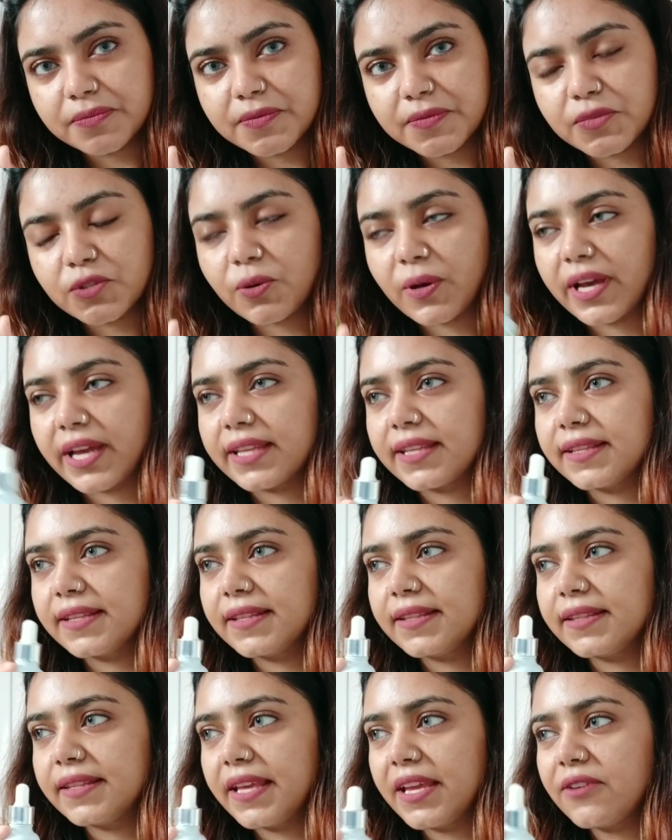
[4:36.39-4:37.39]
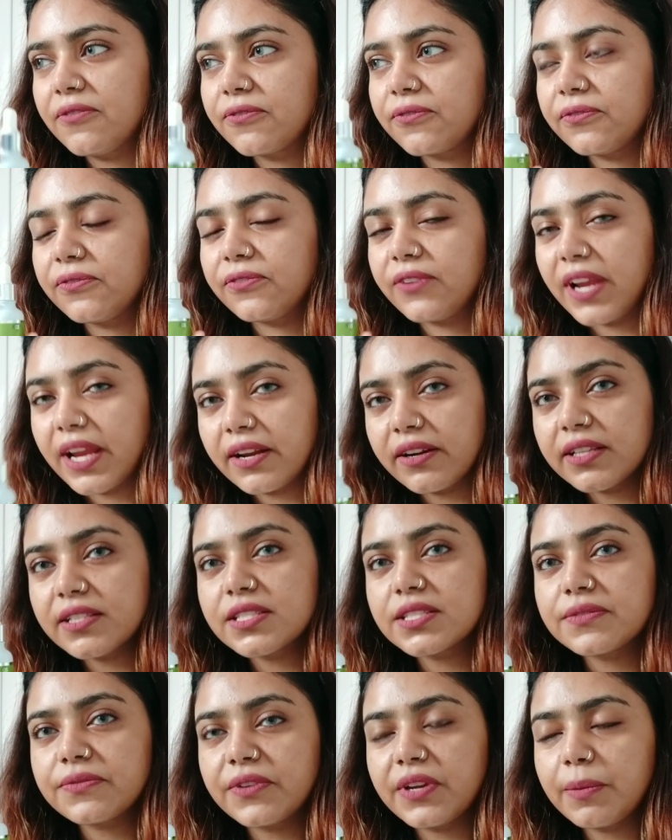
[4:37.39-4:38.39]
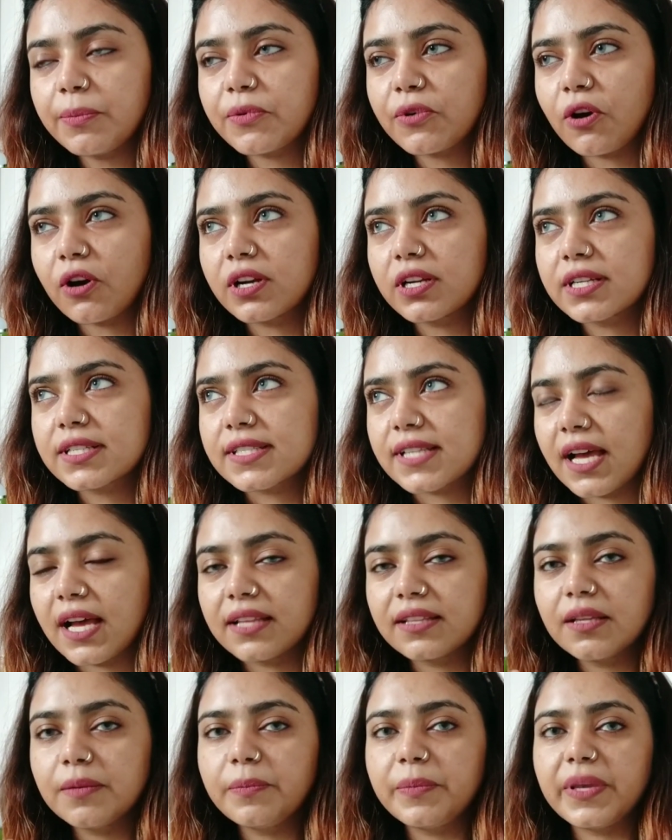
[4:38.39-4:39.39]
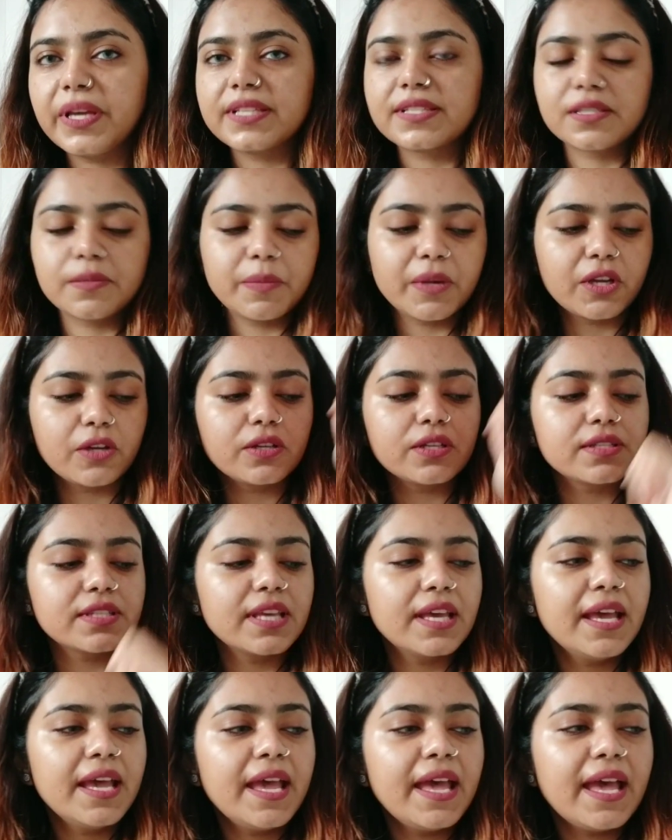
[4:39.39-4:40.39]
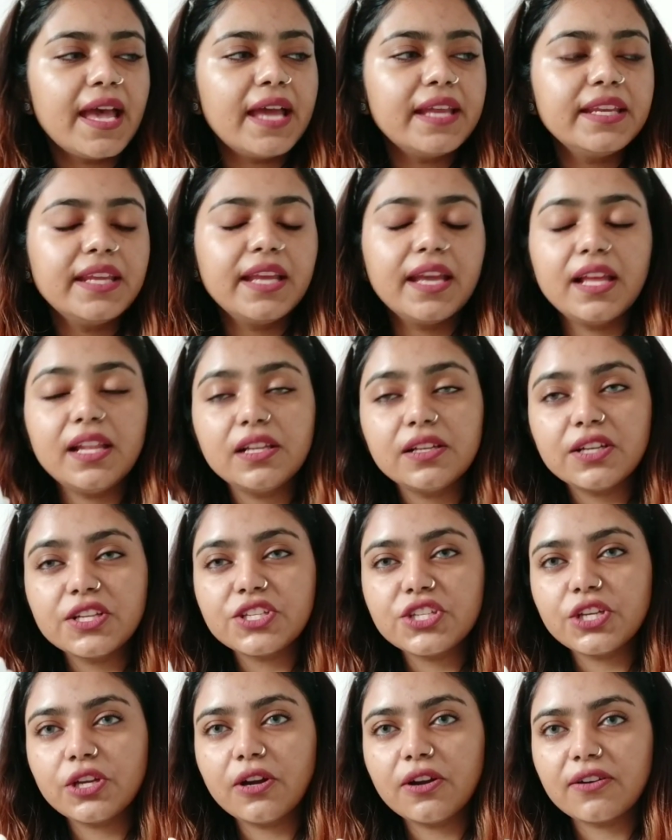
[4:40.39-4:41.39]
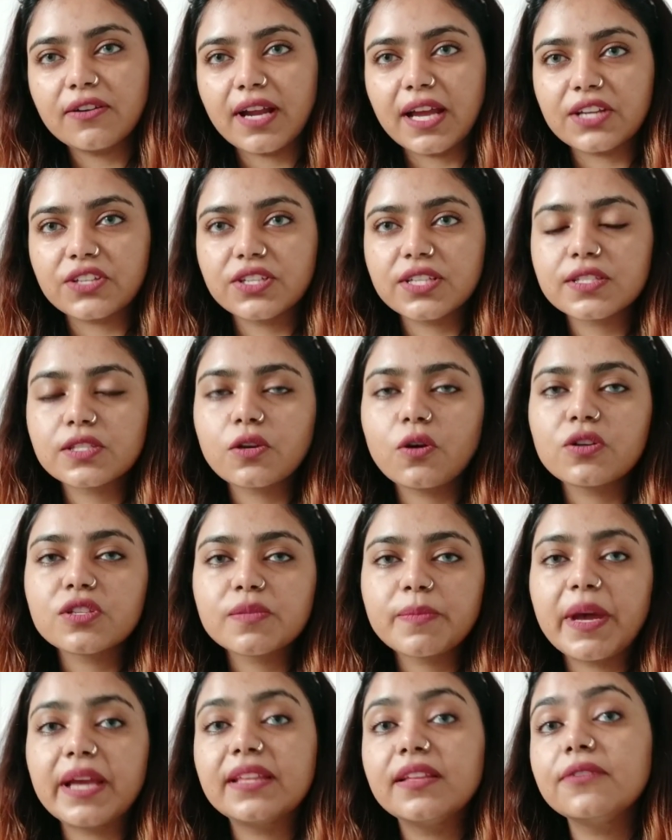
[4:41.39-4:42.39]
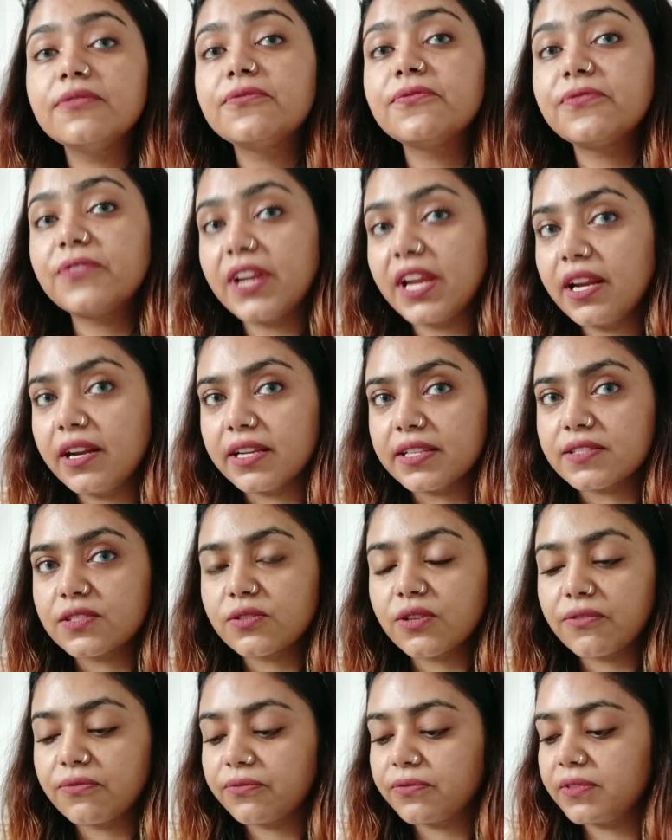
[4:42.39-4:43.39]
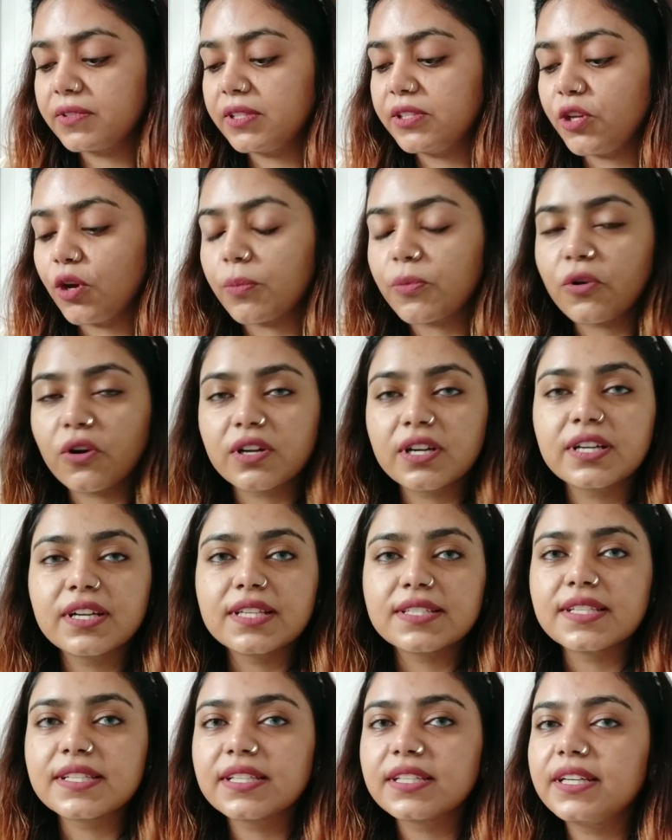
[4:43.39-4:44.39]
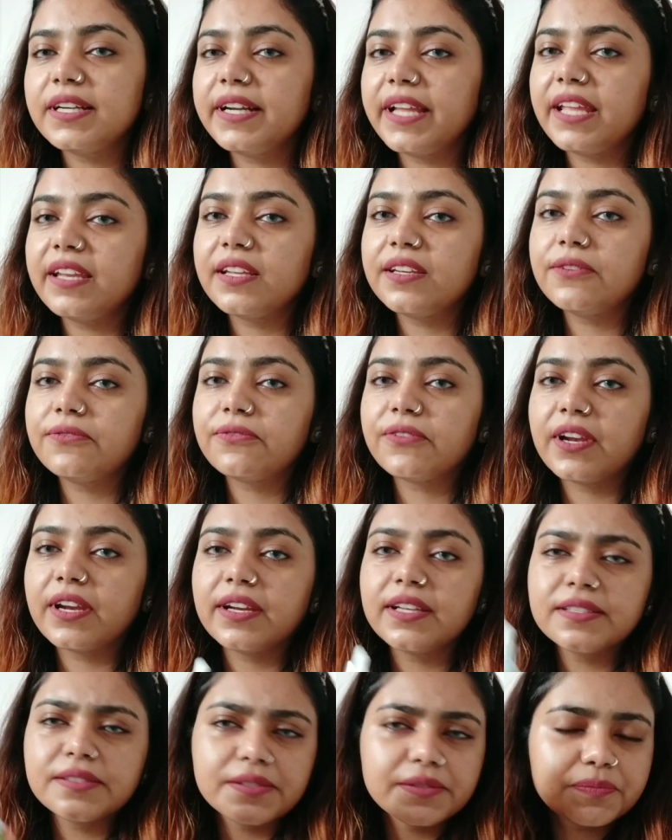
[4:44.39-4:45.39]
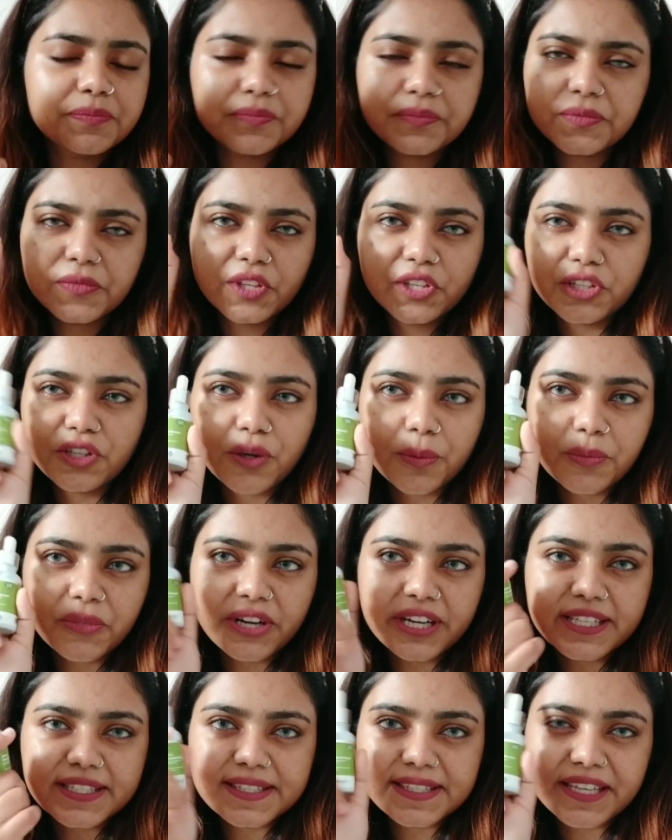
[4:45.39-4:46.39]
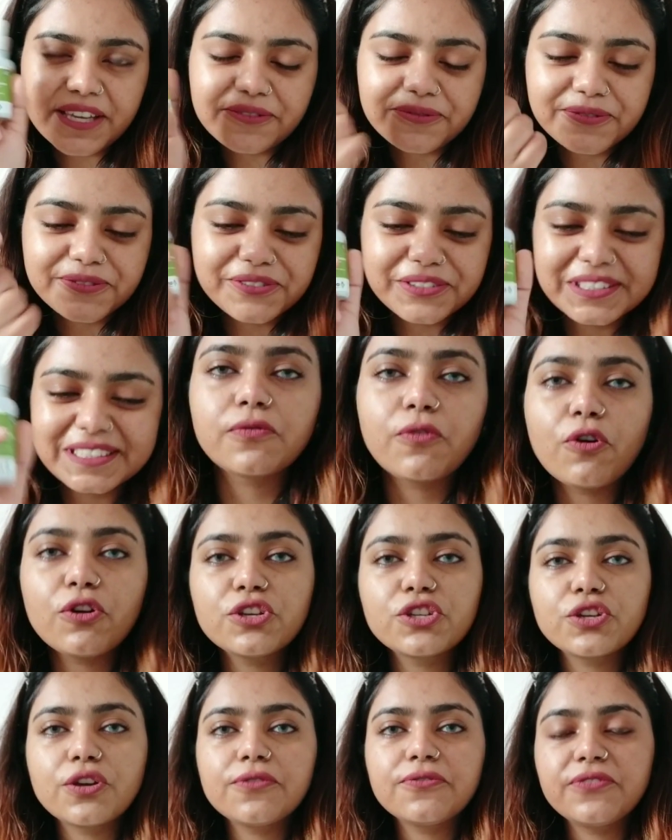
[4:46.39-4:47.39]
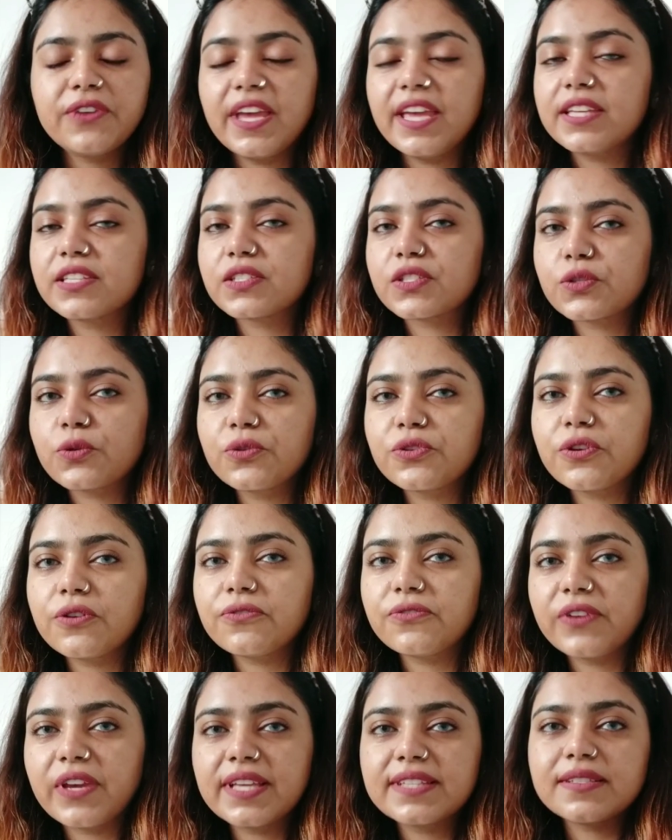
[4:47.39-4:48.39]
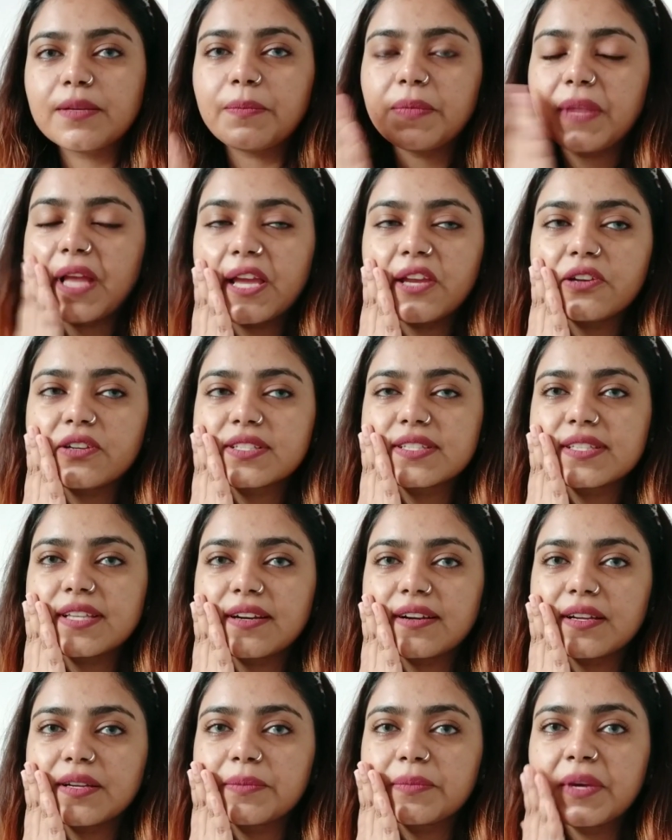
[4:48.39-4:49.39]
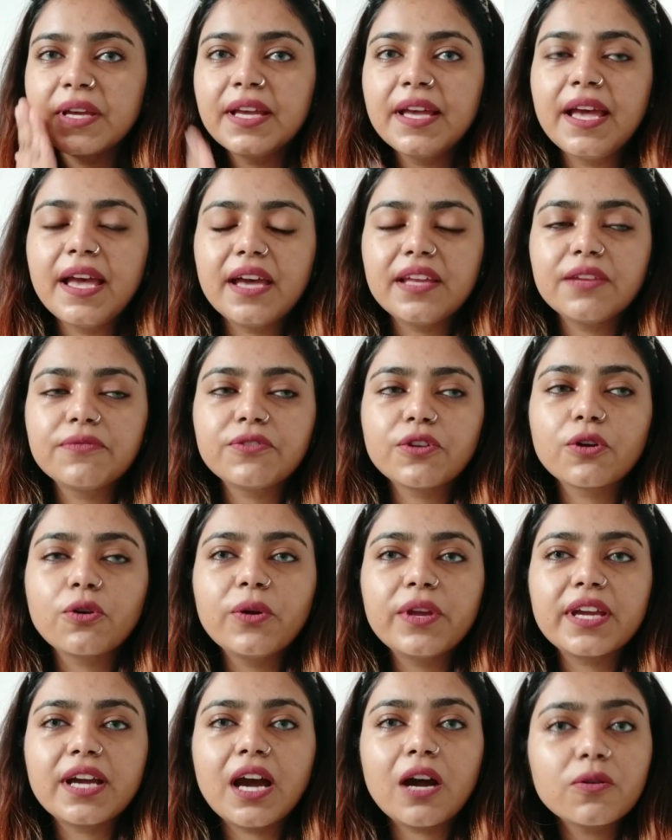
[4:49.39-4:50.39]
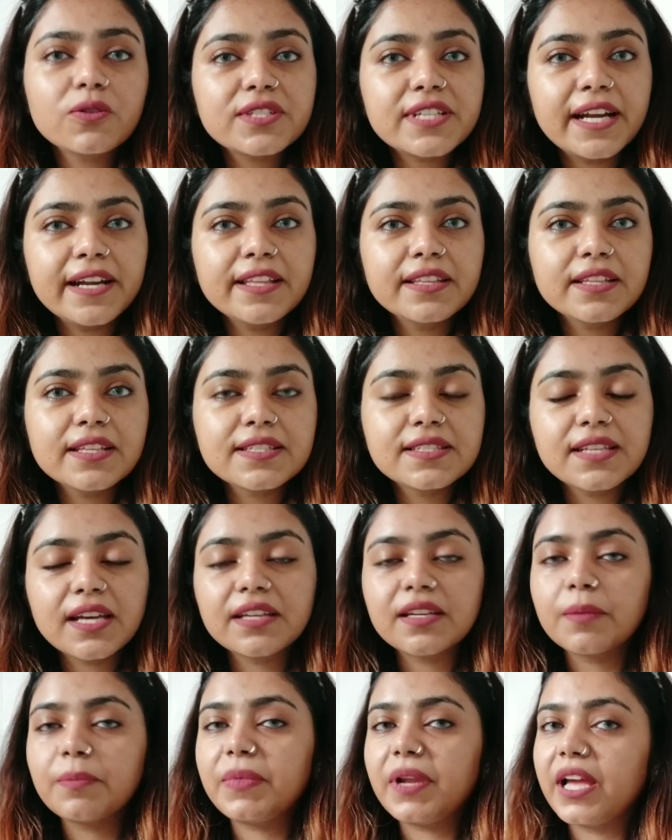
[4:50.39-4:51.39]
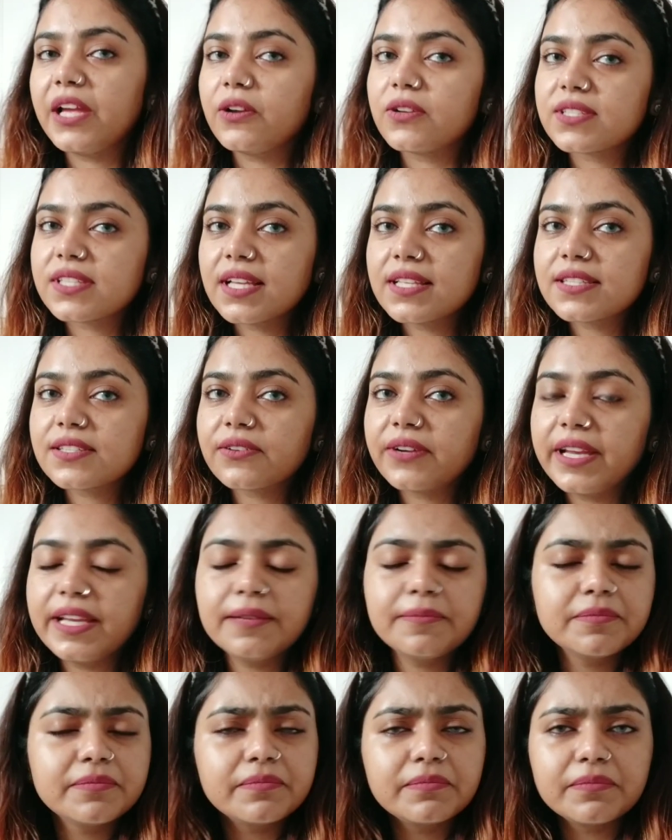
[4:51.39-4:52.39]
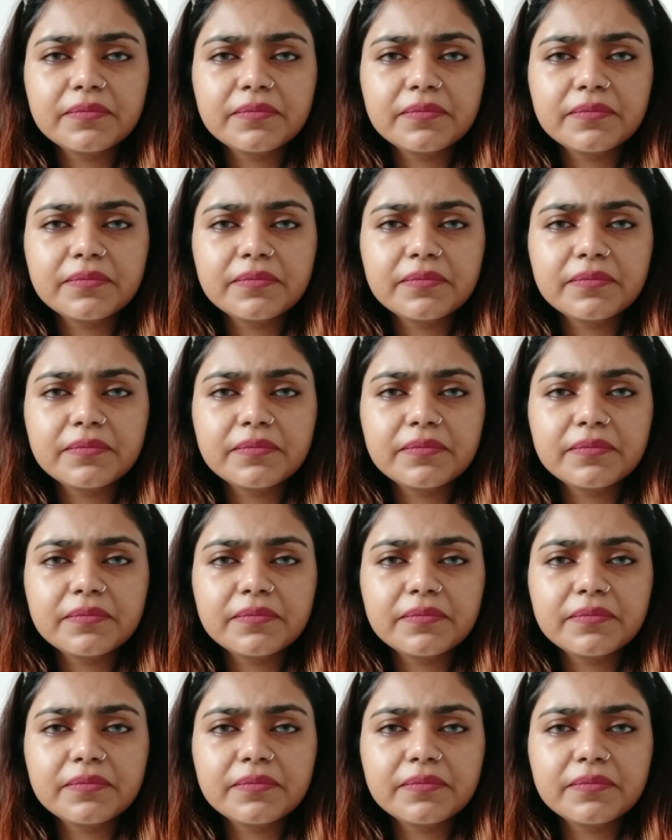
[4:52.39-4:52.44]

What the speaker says: So I think fragrance free products are the best because any allergy or rash is caused by the fragrance. So if your product doesn't contain any fragrance, you're pretty safe. Wash your face, tone your face, apply your serum, and if you're going outside in the sun, apply your sunscreen.